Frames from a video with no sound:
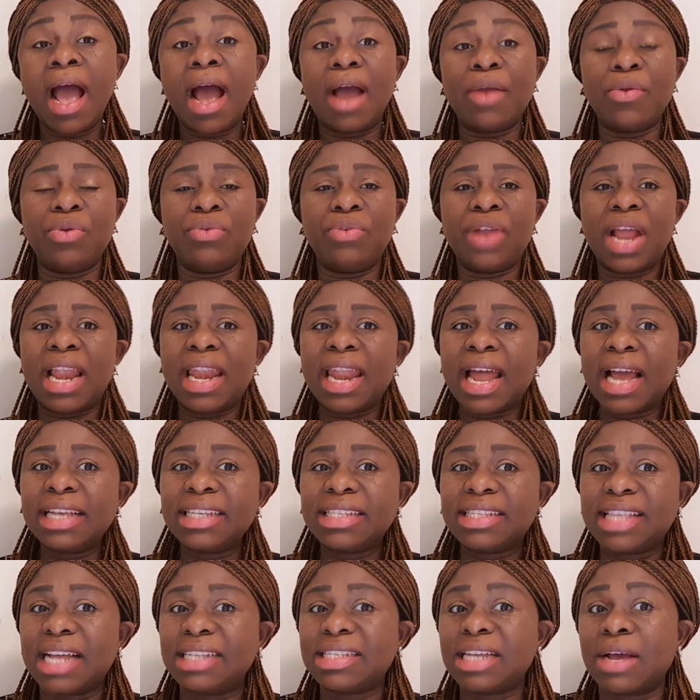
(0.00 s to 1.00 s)
And you
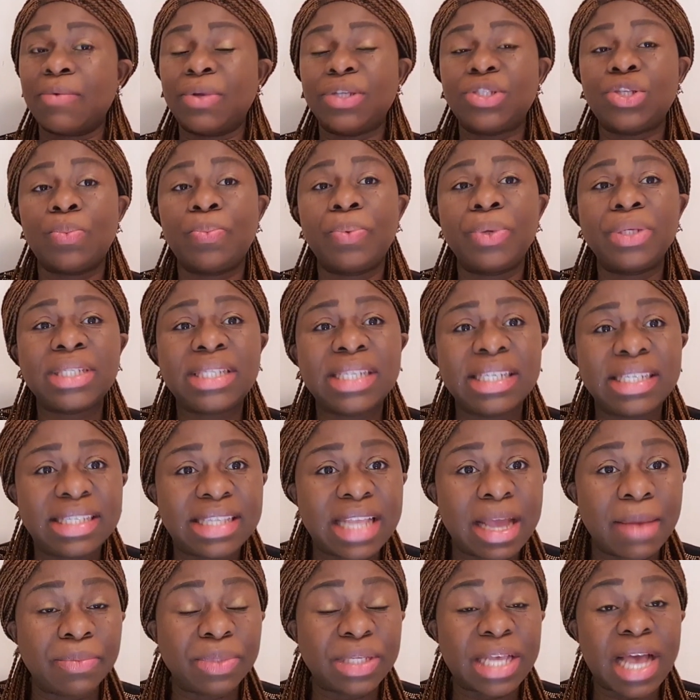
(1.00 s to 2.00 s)
realize that our support
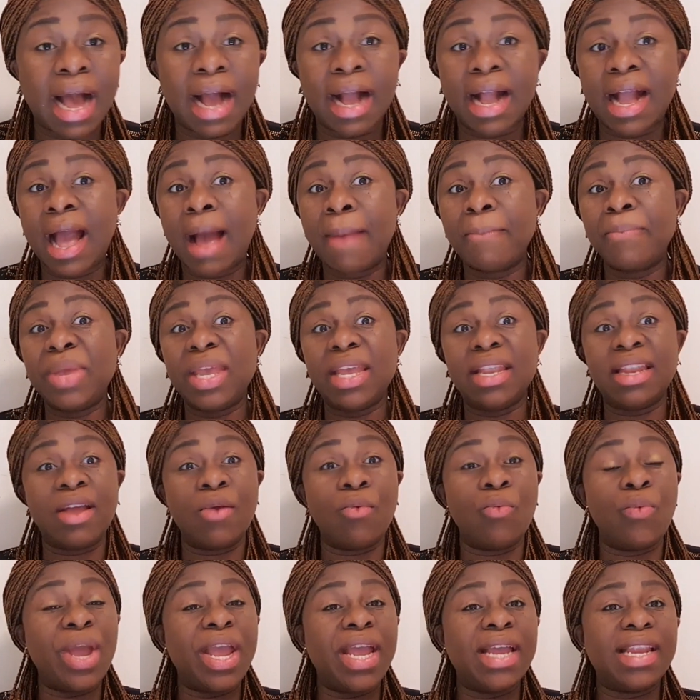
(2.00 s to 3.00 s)
systems can come in
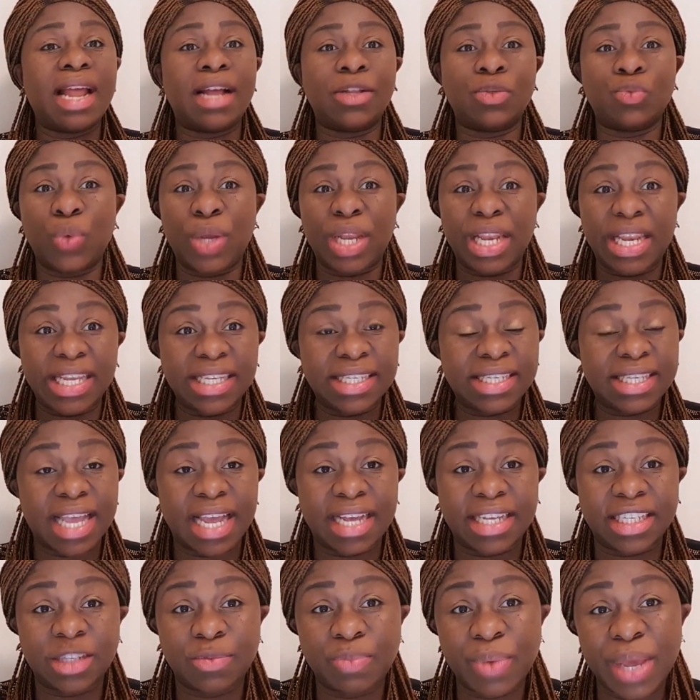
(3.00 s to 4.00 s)
a way that we least
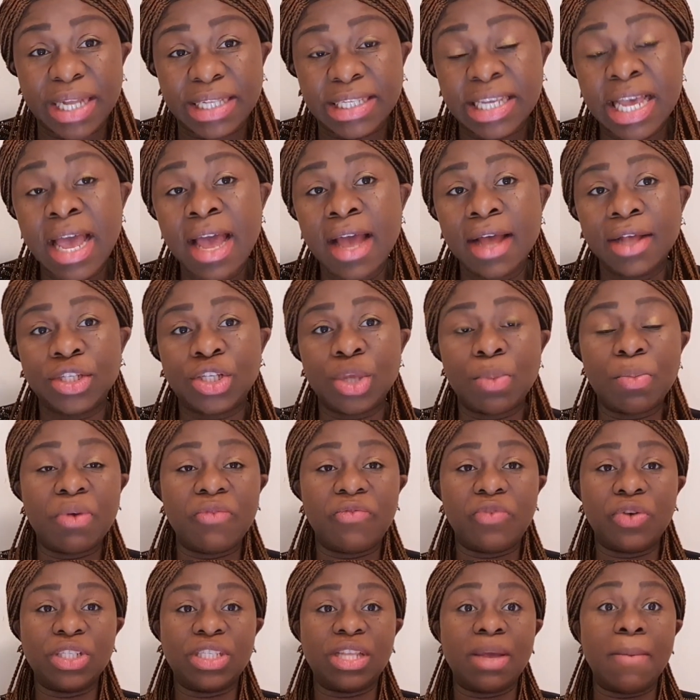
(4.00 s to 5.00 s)
expect. Some
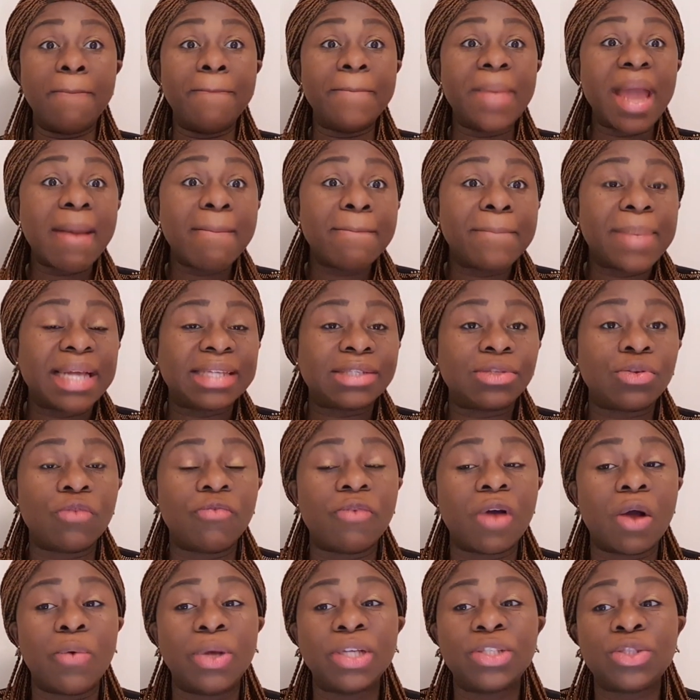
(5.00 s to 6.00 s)
of us, the members
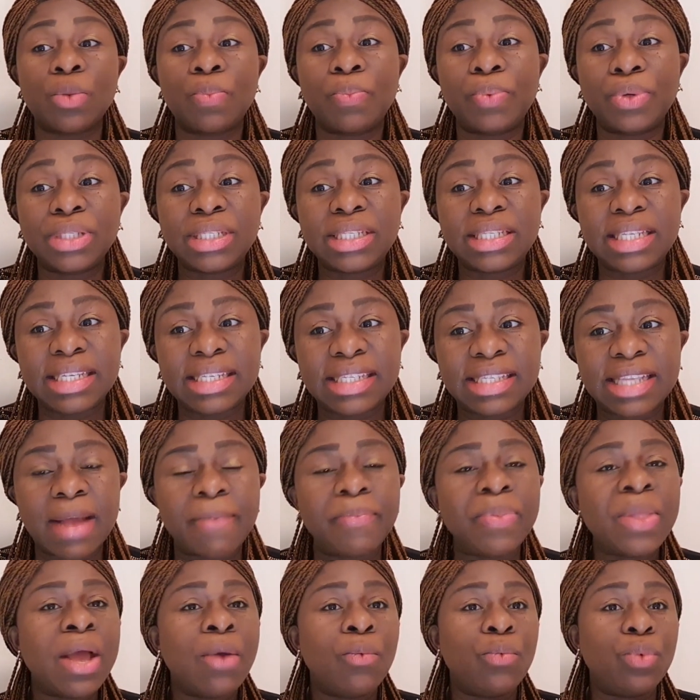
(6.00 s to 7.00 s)
of our support
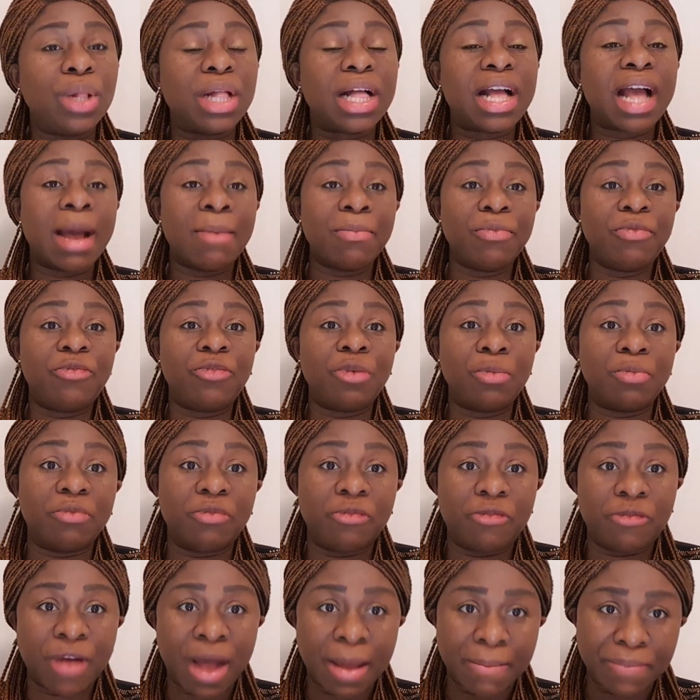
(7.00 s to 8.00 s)
system, will come from
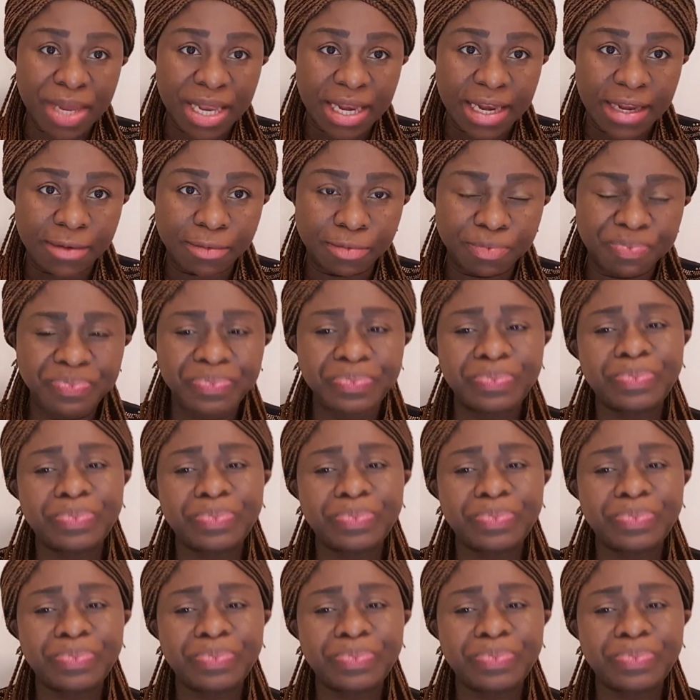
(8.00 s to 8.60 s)
family.